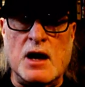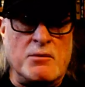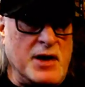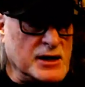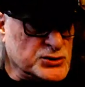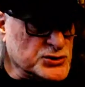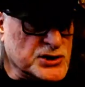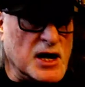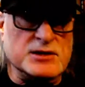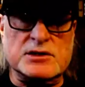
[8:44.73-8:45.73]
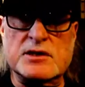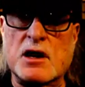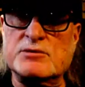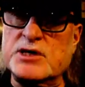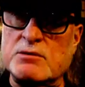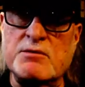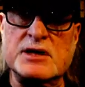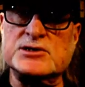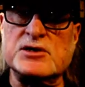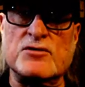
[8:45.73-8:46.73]
I'm exercising now. I'm getting
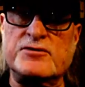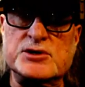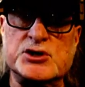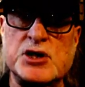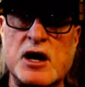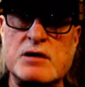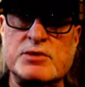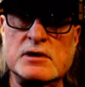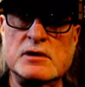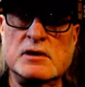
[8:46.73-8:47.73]
myself in shape.